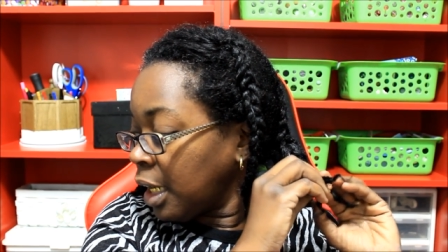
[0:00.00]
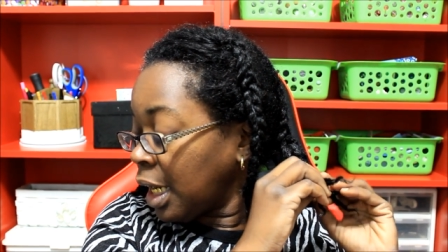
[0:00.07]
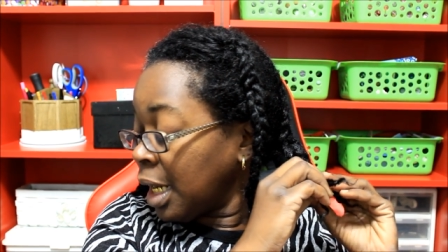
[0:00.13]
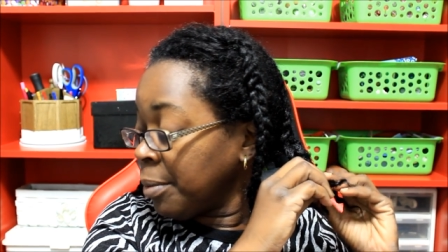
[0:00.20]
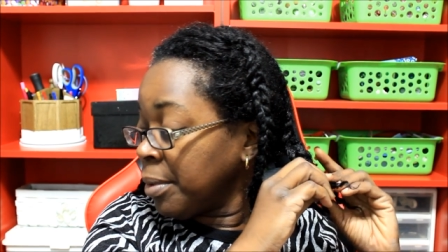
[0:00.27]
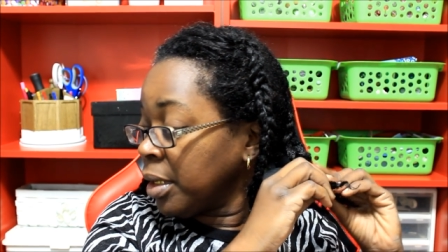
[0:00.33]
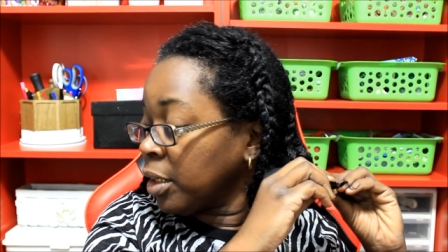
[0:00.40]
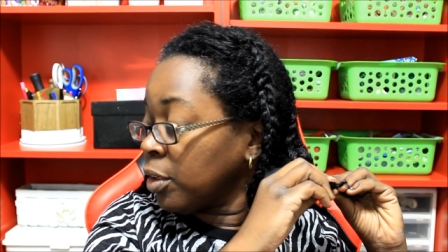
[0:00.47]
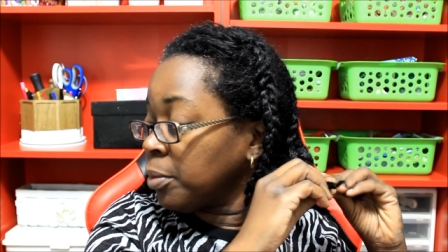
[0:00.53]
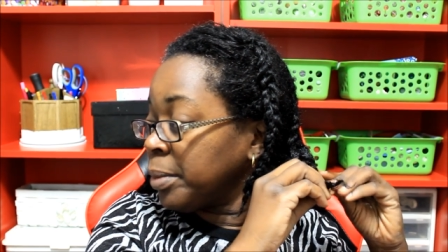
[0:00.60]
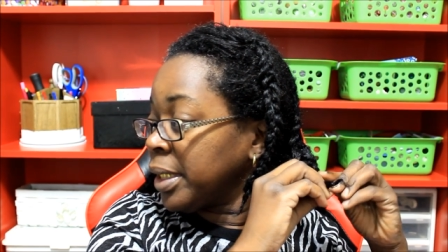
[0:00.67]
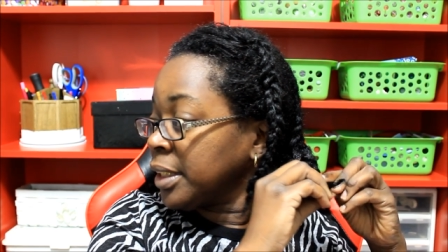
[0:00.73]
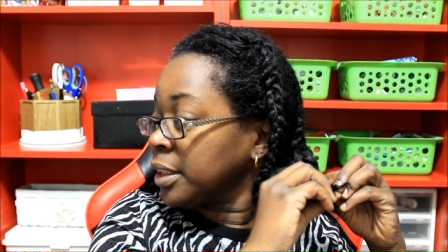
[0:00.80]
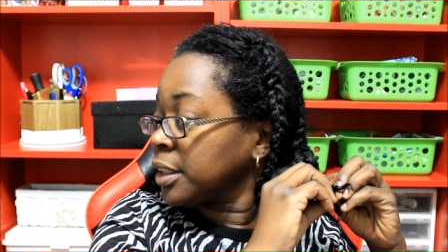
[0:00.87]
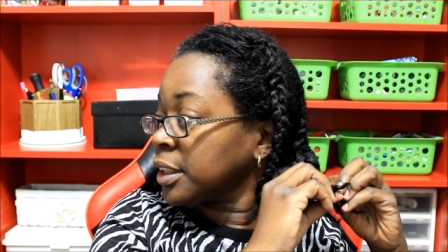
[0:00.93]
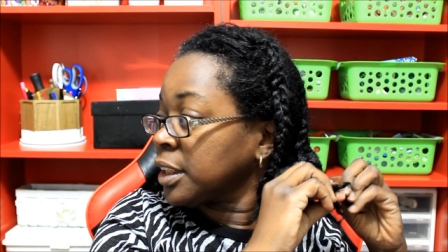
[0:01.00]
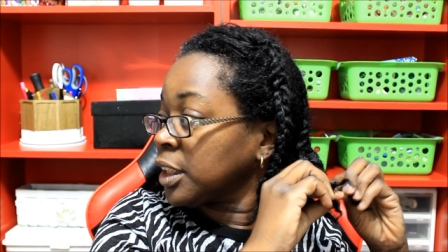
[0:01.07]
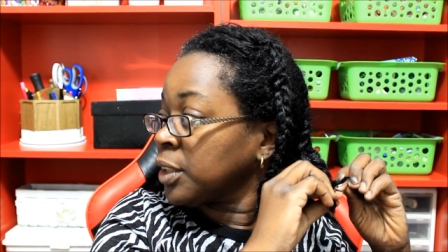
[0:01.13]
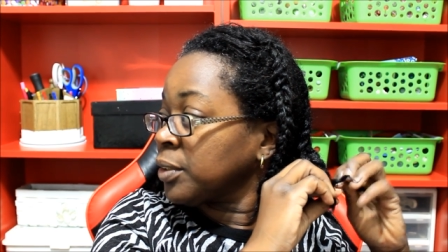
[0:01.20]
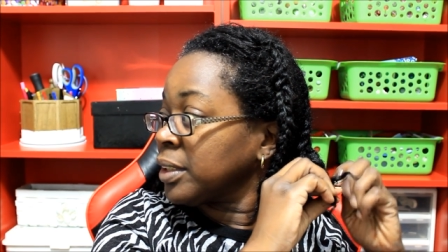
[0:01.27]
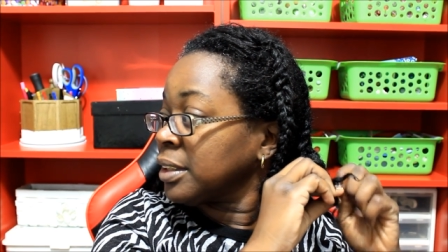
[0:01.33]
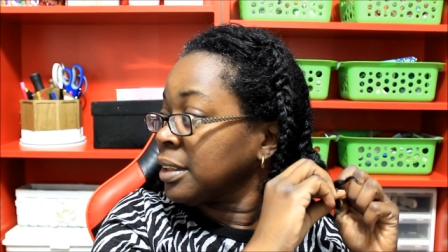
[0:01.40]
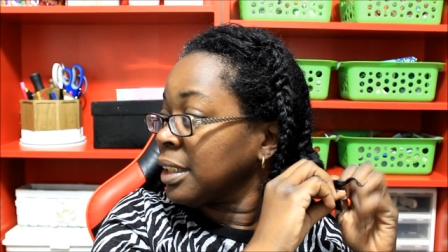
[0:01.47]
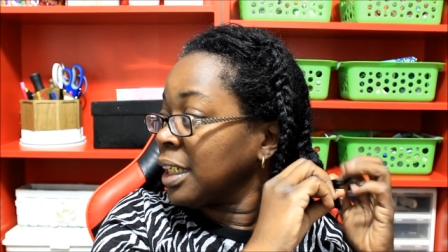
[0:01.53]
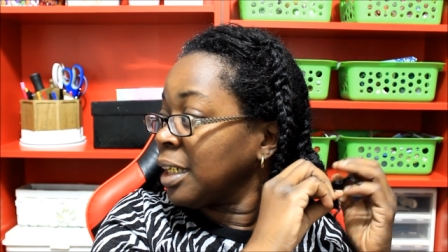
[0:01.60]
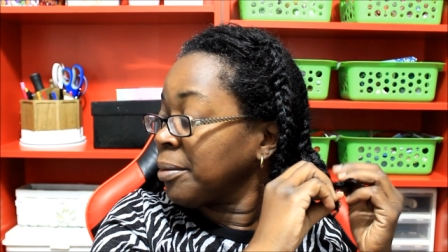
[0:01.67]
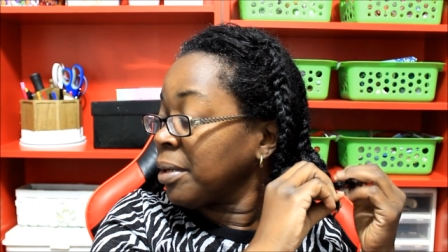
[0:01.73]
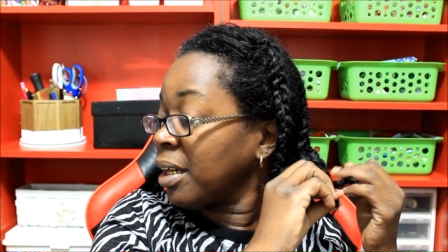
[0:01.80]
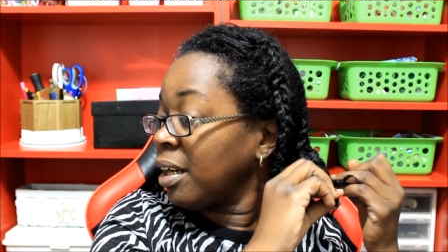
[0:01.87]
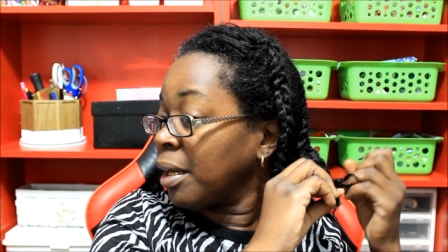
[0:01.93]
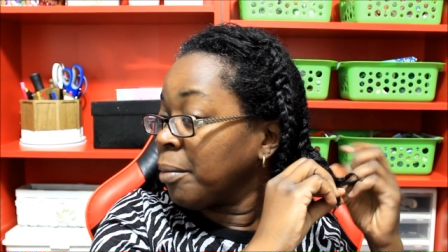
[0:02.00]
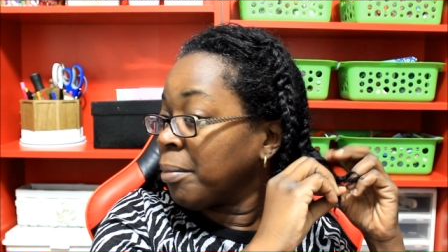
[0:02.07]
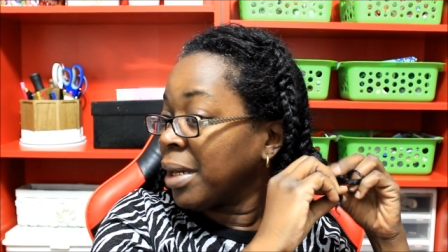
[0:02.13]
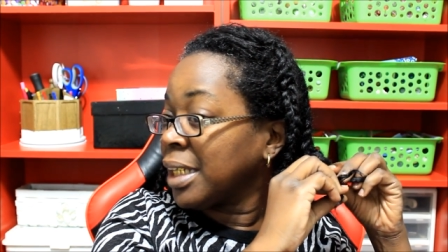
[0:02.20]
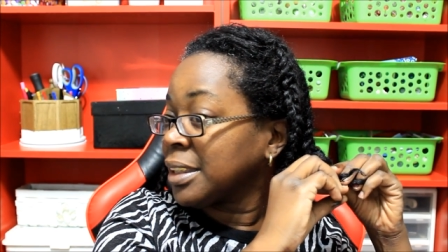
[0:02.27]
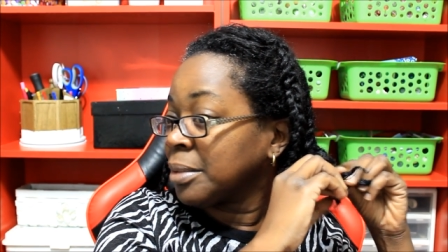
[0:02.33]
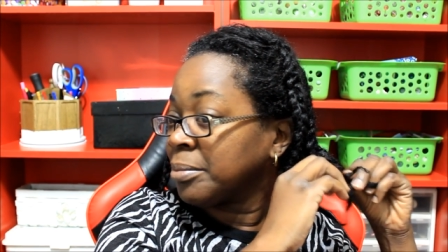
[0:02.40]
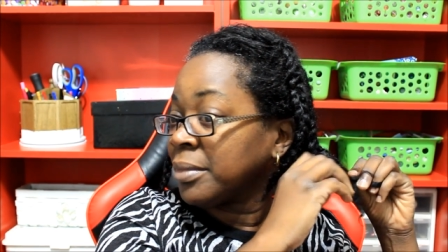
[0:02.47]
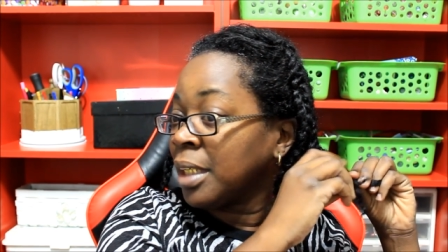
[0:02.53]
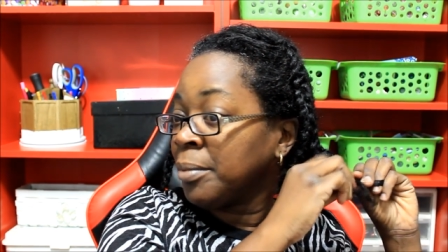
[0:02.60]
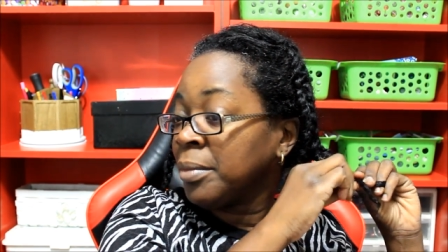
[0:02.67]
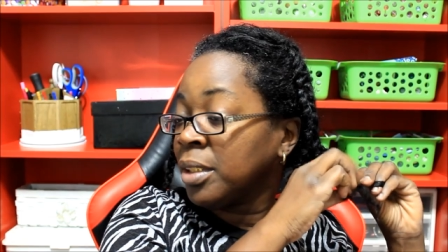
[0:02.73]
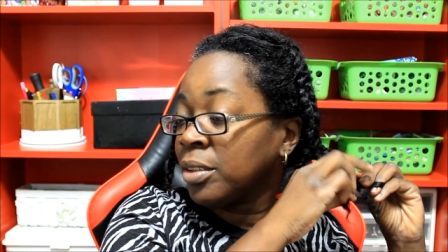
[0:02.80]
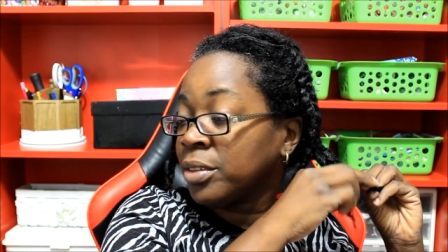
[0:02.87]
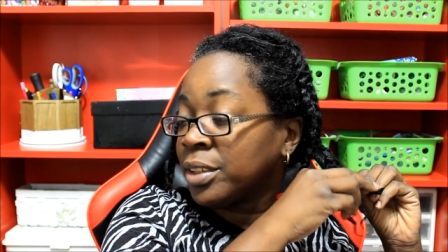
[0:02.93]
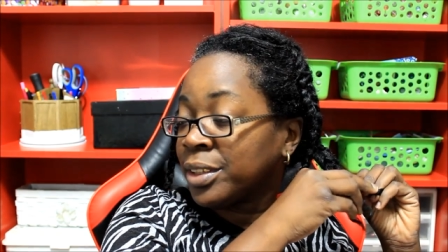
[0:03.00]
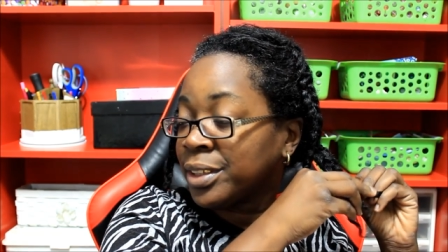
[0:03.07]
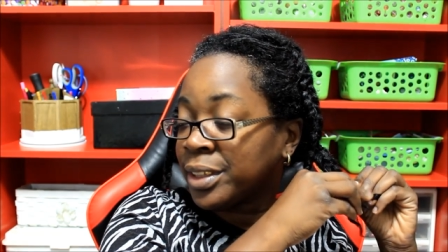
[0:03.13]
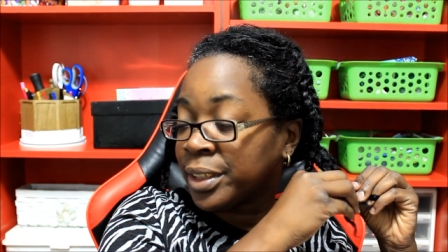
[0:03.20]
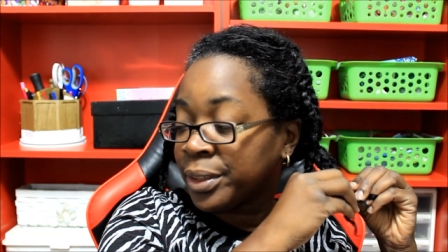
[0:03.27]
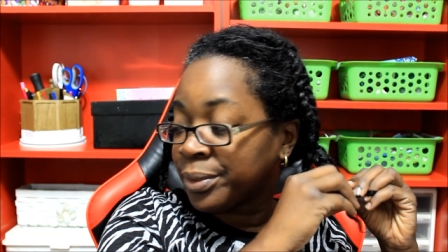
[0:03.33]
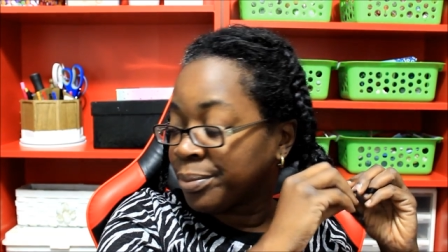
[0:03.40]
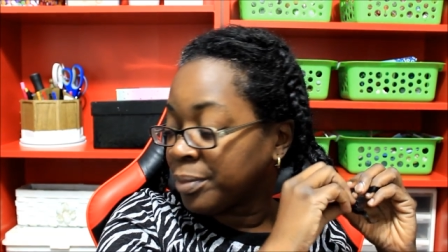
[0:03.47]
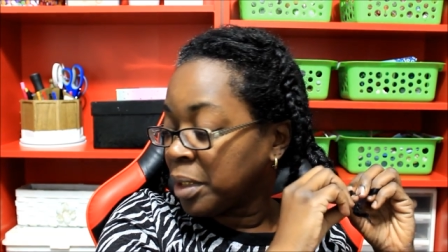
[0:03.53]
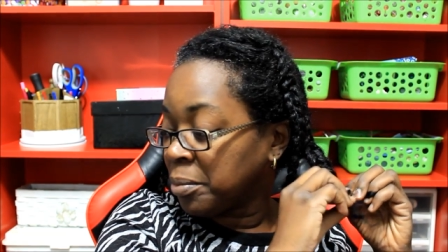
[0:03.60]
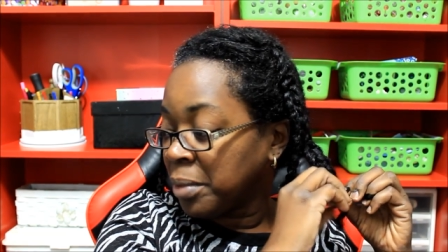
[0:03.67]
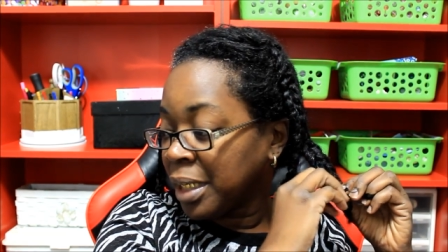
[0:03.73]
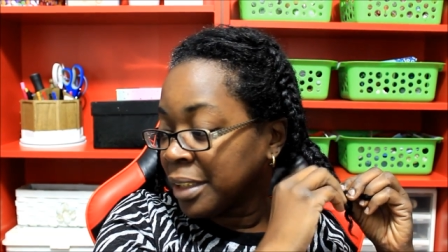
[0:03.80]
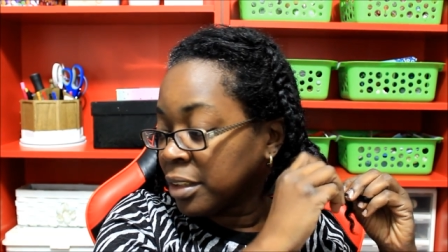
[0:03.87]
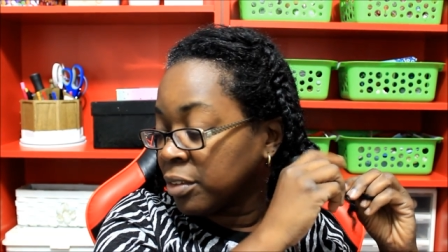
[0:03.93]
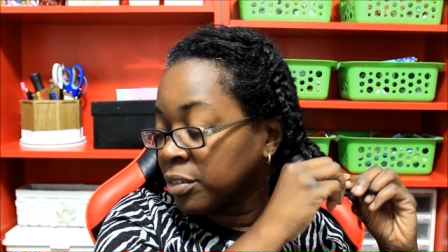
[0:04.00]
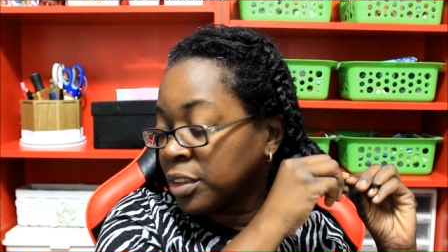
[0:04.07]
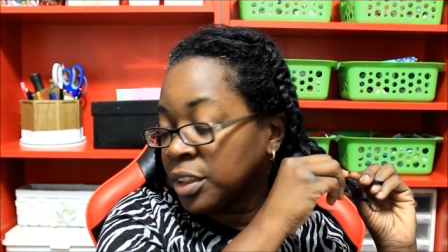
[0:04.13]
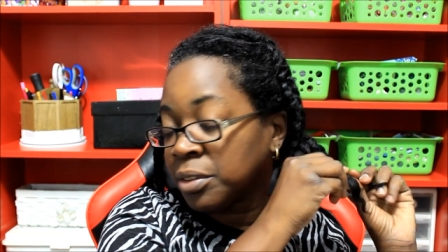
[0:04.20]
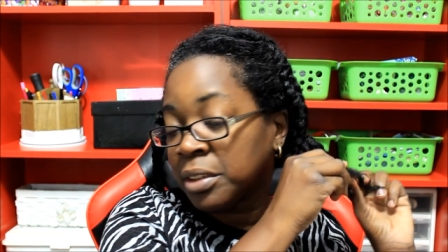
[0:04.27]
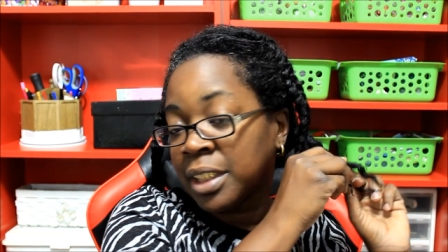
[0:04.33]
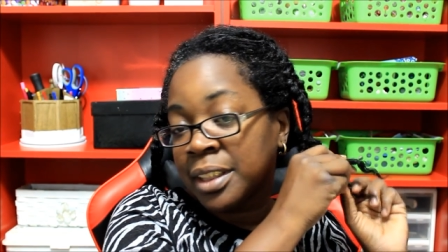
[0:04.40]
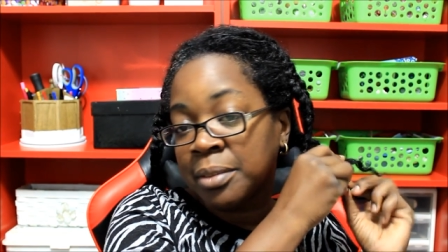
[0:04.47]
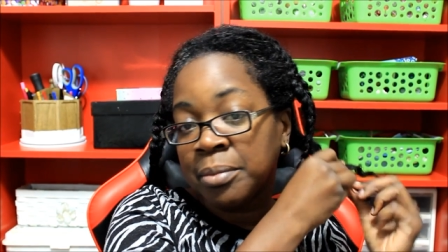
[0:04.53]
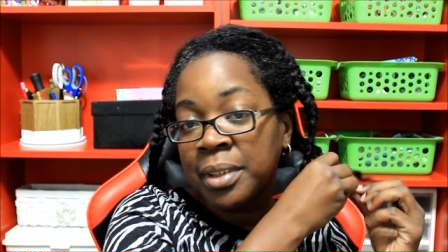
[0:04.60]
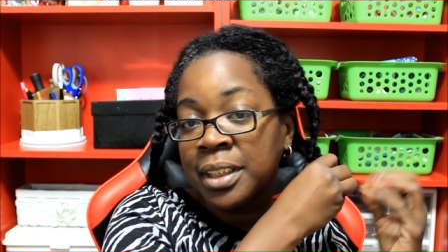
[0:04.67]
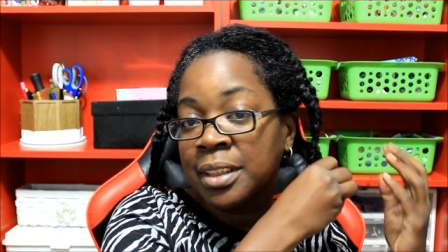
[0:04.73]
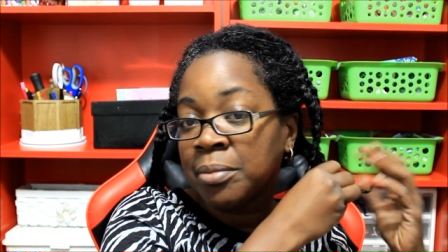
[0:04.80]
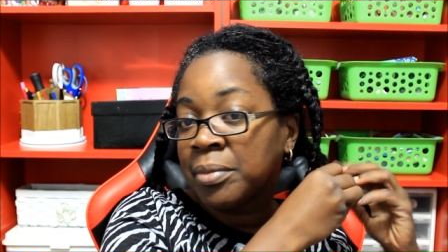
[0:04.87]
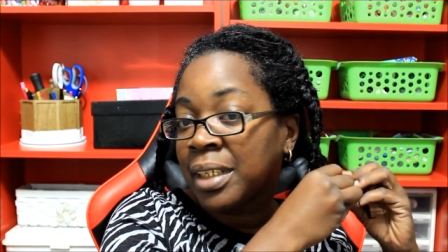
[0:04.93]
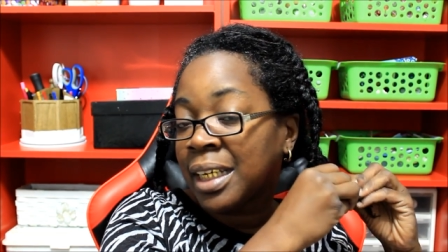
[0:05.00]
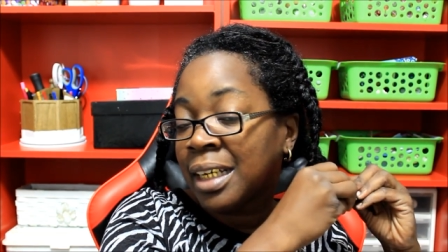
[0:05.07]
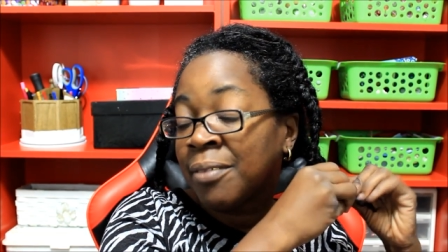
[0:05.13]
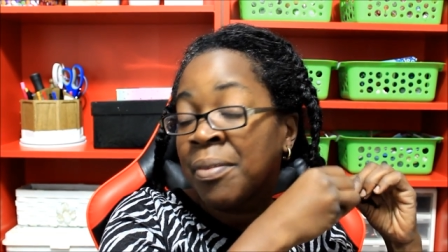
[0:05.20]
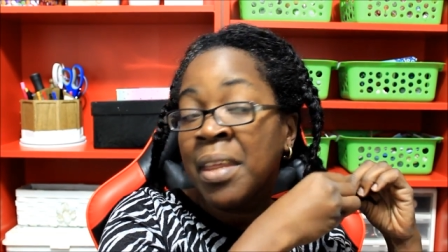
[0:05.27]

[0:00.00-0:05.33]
I'm gonna go back to the store this time, y'all, and buy some. I'm gonna go to the store. I'm gonna have to go to the store and get some, get some dye.